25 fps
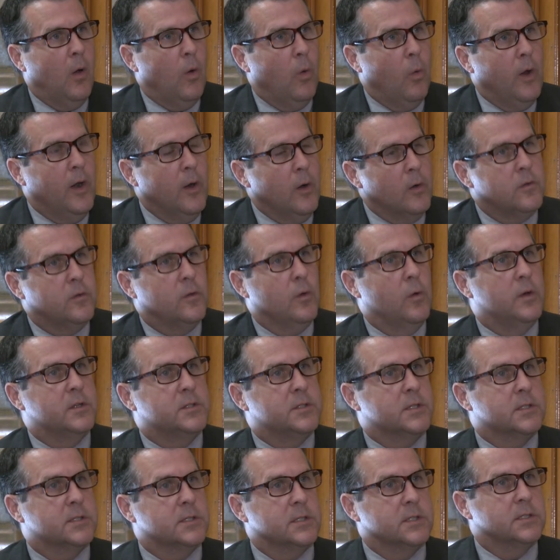We don't do it
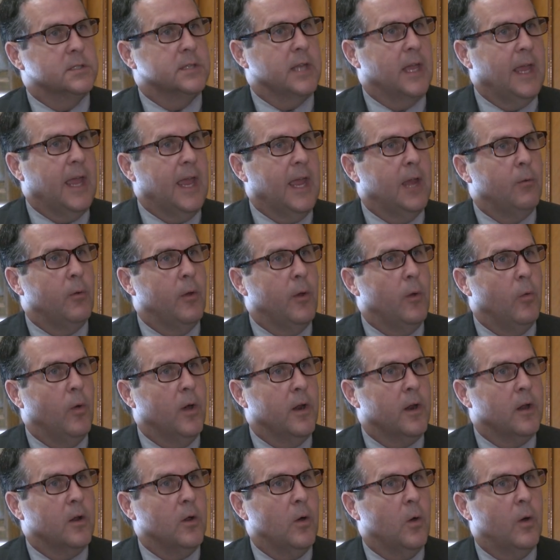just to say, hey, we
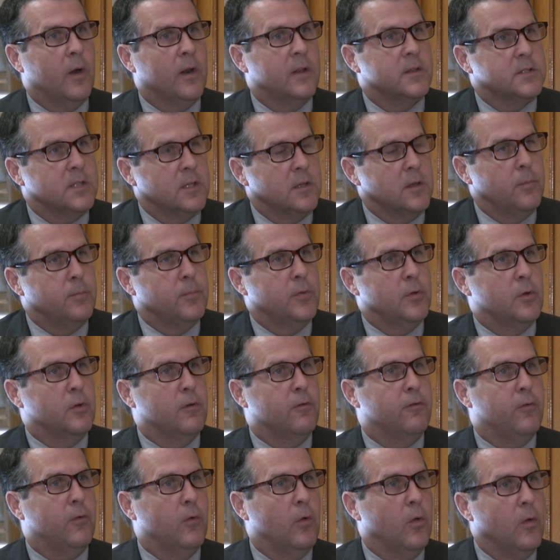want to go in and see the
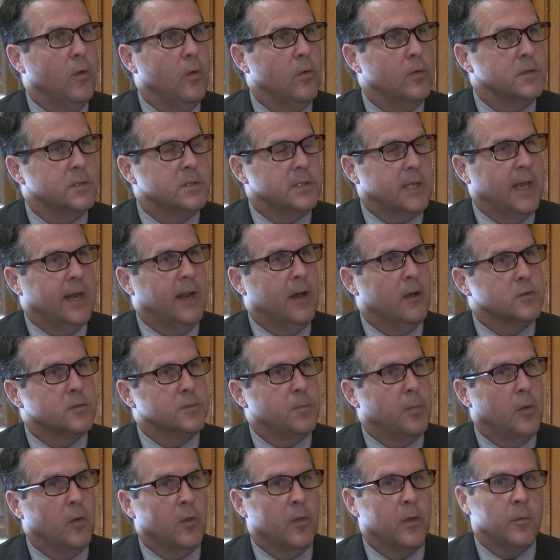beautiful State House
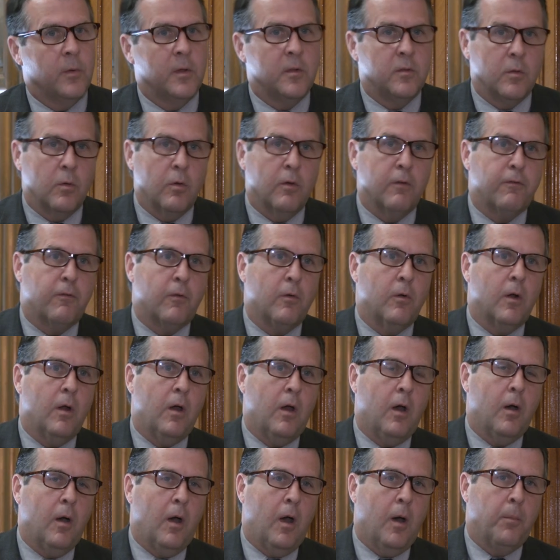building. We do it for
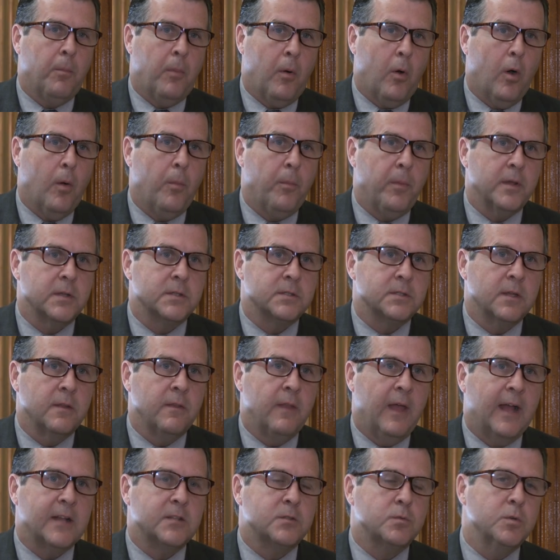a, a purpose, and
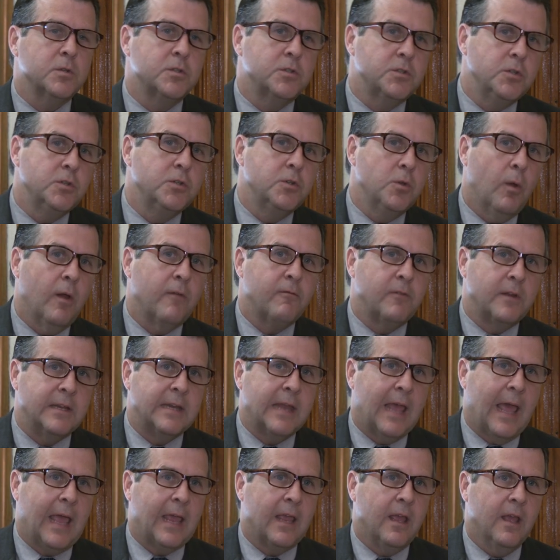that's what you do every
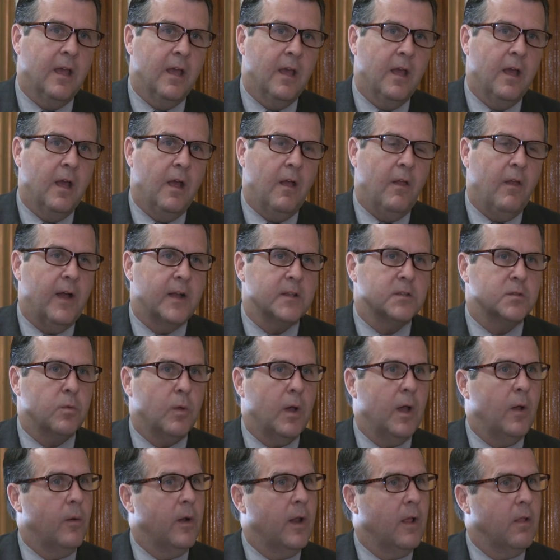day. That's
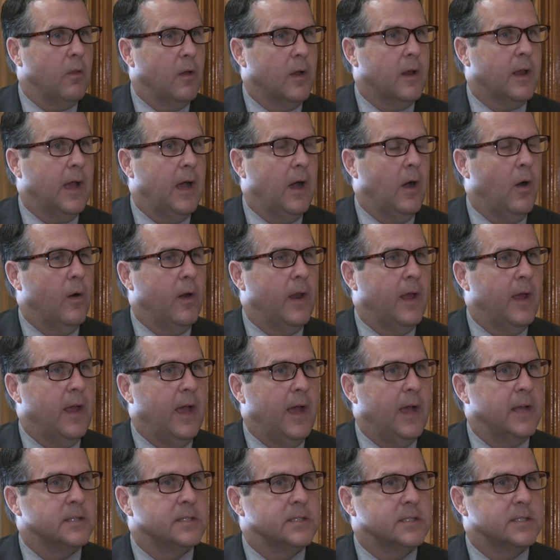why when I look out, I,
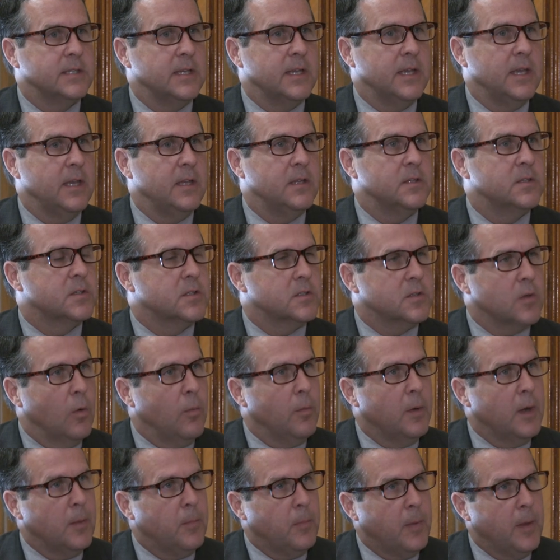I see so
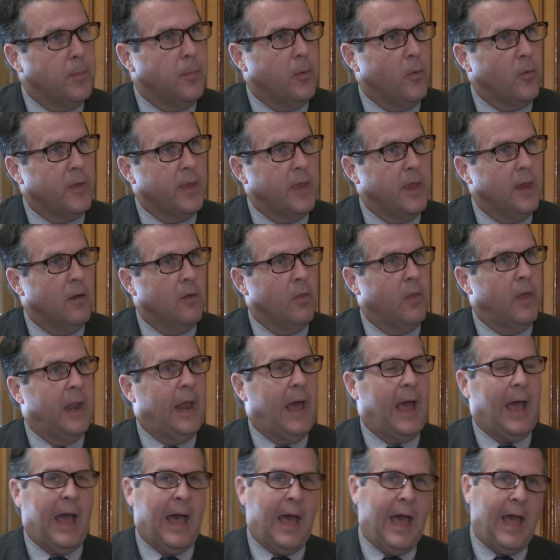many people here
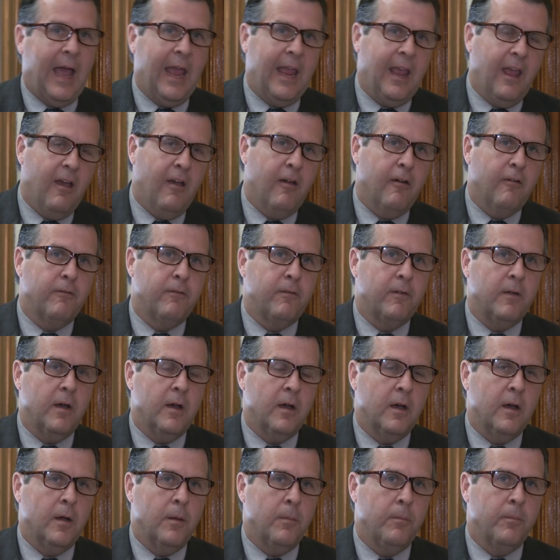that I have
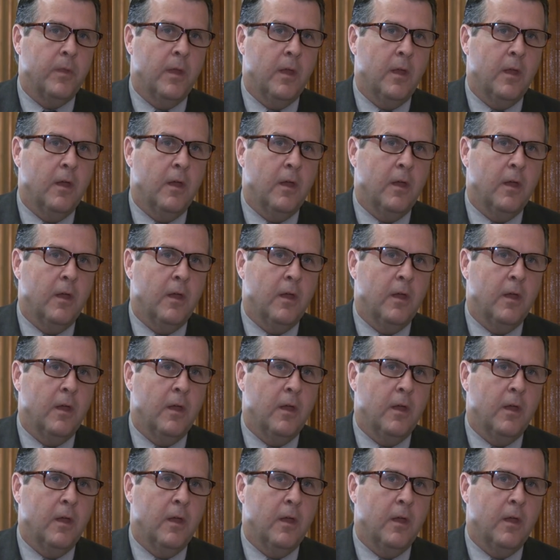um,